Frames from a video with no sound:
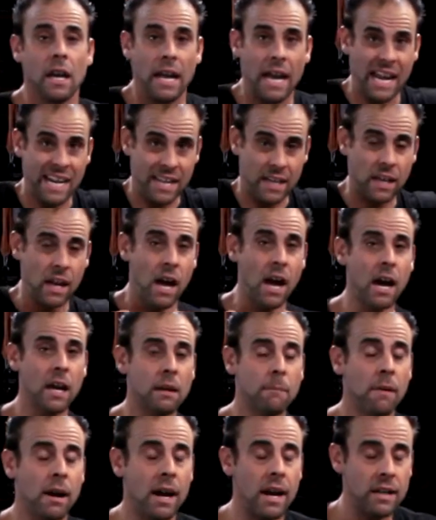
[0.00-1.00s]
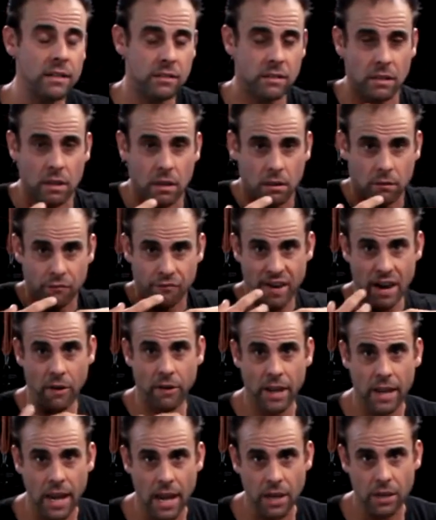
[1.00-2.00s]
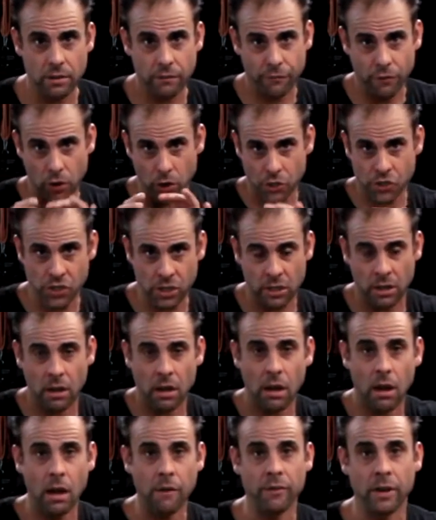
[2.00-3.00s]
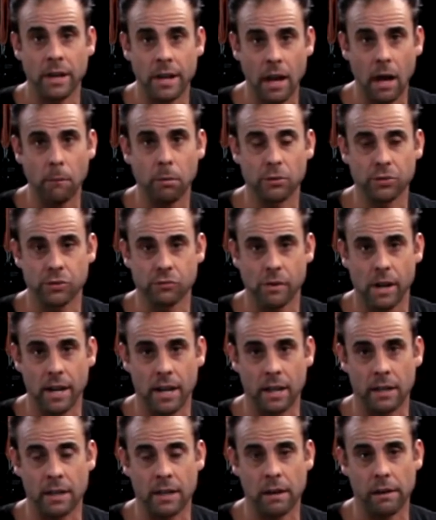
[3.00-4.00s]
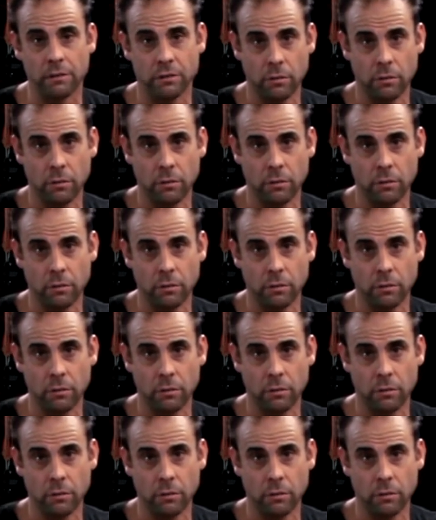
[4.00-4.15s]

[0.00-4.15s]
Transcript: and economized version of an elbow strike in here.